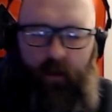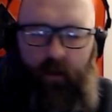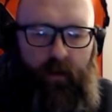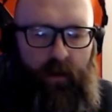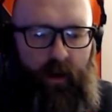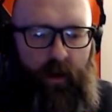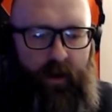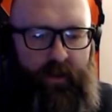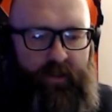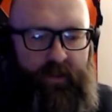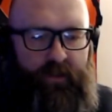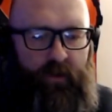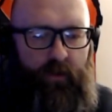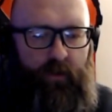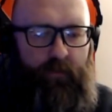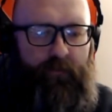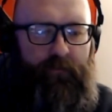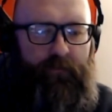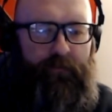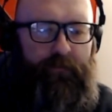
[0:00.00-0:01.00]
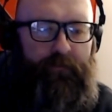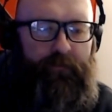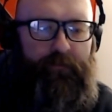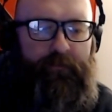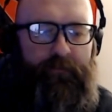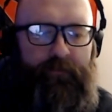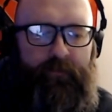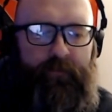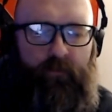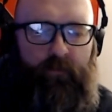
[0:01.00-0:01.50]
All right, so
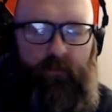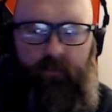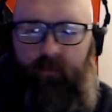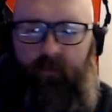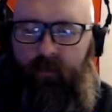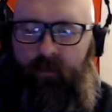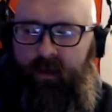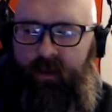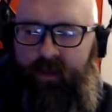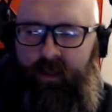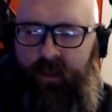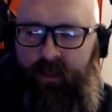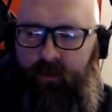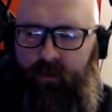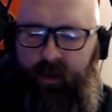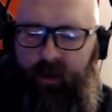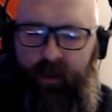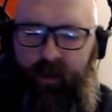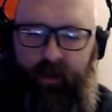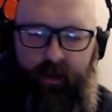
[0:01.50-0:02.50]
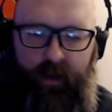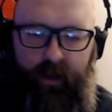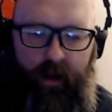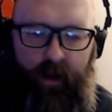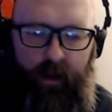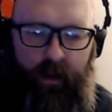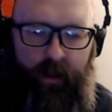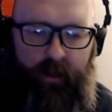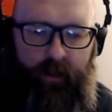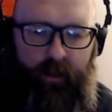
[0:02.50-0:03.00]
since we're getting kind of
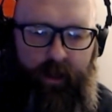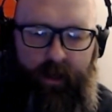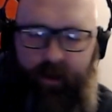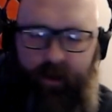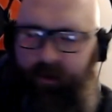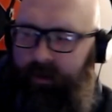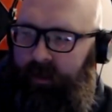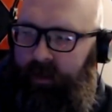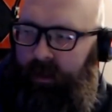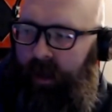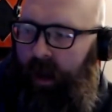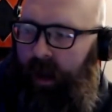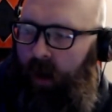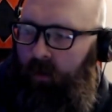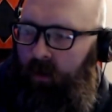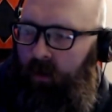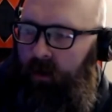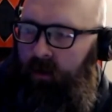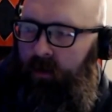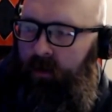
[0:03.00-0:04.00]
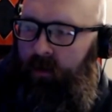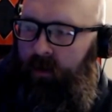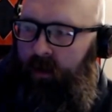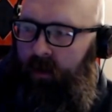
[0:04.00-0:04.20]
like later in the hour,